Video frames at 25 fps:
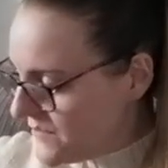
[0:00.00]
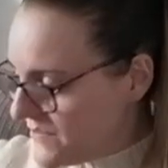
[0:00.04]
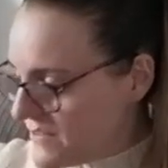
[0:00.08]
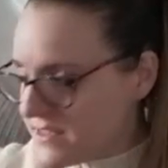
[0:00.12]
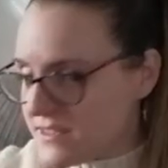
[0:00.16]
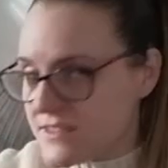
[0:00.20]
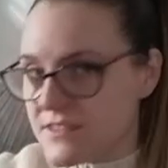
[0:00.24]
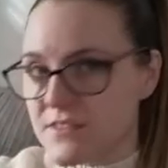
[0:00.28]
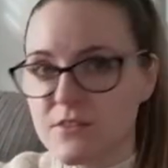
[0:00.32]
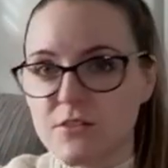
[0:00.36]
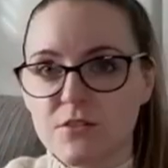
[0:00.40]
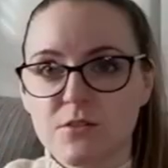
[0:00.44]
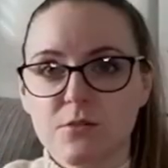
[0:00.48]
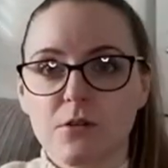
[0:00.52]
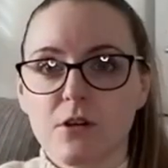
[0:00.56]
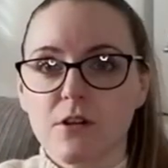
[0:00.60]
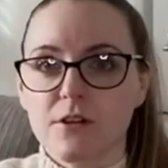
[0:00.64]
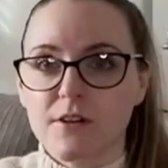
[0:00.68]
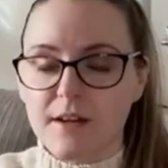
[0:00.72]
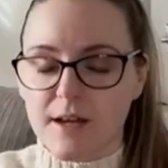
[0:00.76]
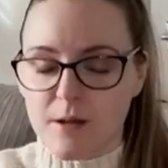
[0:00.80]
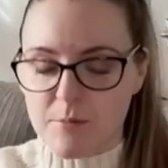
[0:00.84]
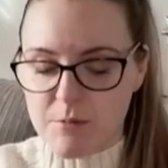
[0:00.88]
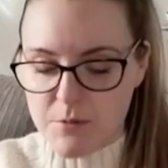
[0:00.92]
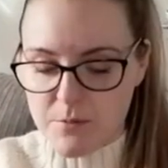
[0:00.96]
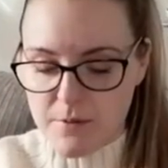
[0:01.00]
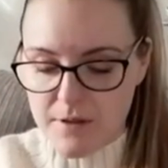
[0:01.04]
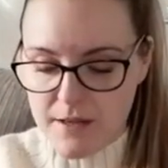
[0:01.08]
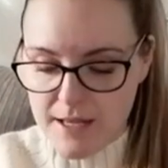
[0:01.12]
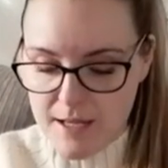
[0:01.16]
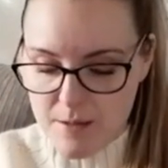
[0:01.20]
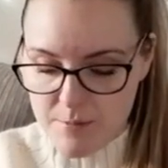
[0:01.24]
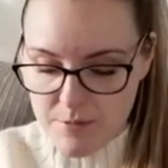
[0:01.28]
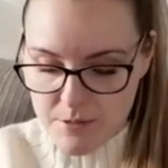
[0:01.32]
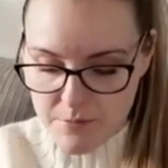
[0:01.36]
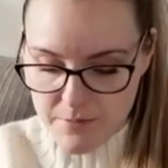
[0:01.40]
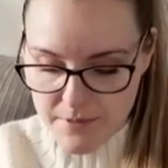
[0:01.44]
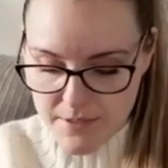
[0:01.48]
If this is another one, I'll be
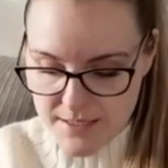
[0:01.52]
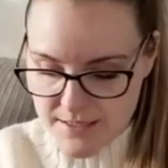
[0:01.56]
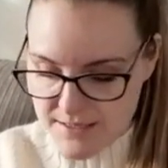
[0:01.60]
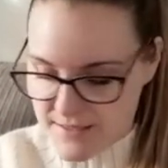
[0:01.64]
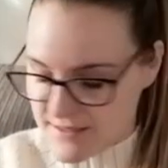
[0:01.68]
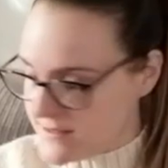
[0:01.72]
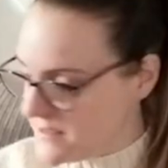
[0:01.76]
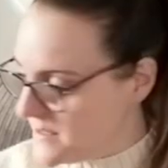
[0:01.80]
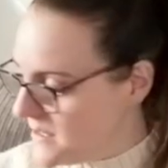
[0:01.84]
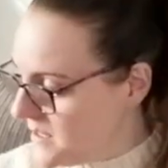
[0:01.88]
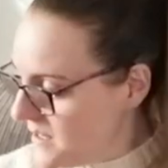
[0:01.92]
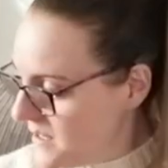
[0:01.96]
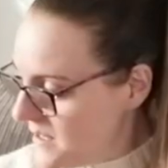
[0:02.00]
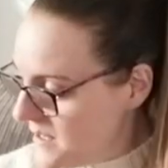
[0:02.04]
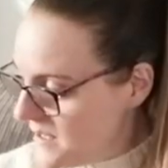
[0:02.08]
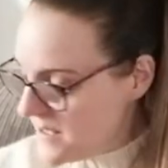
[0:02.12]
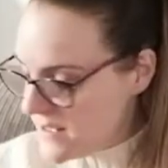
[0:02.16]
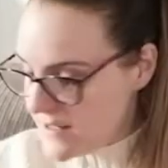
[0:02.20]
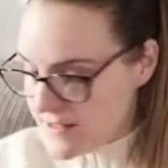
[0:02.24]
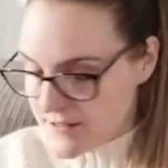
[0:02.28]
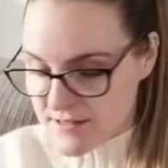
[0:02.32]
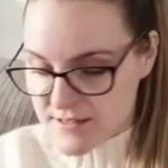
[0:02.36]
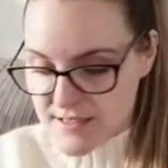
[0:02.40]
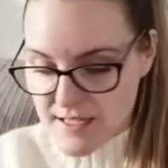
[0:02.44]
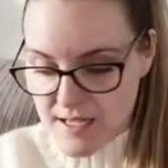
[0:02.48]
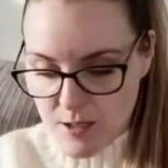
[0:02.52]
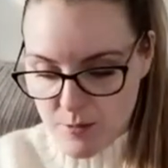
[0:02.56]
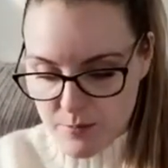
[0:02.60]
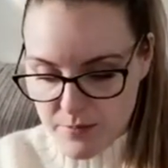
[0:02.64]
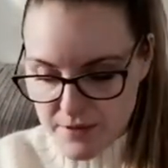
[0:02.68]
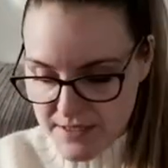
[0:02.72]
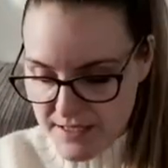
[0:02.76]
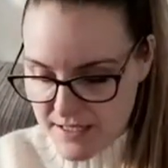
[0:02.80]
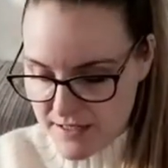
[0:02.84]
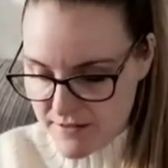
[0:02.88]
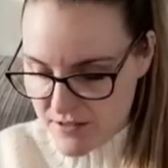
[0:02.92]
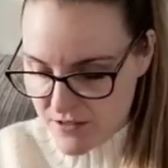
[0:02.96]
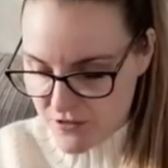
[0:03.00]
well happy because that'll
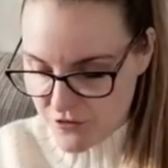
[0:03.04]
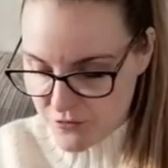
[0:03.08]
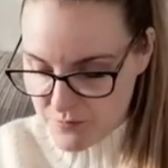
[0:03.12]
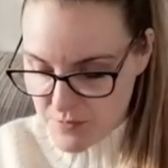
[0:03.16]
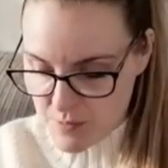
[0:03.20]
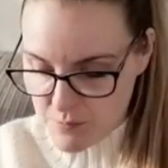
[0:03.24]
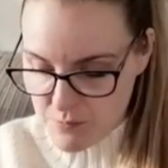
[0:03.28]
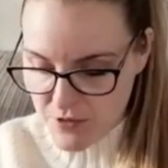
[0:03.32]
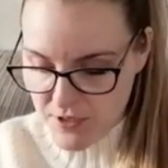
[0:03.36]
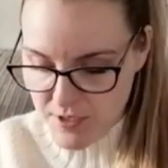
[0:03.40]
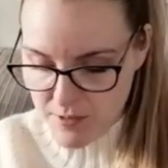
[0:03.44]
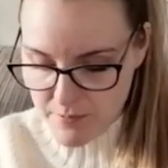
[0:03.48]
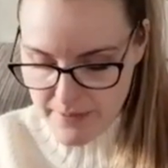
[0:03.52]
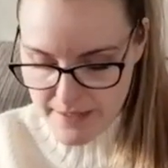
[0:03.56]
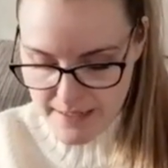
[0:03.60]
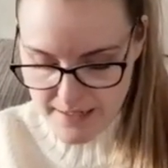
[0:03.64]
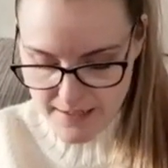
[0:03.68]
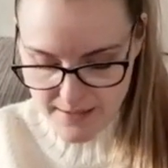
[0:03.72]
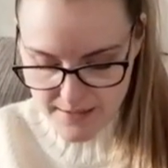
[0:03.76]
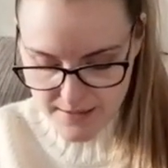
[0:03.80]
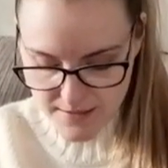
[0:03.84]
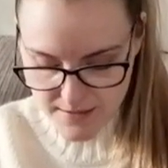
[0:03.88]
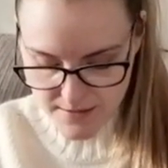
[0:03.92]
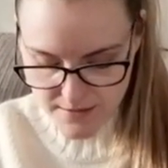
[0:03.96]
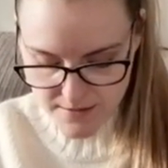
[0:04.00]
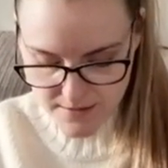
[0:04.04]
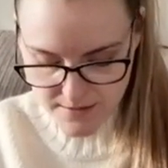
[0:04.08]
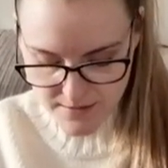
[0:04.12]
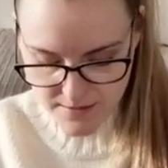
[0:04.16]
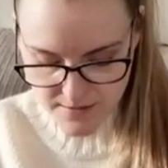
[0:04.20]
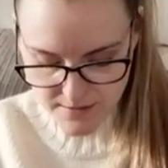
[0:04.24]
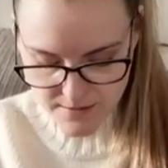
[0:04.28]
be near enough my money back.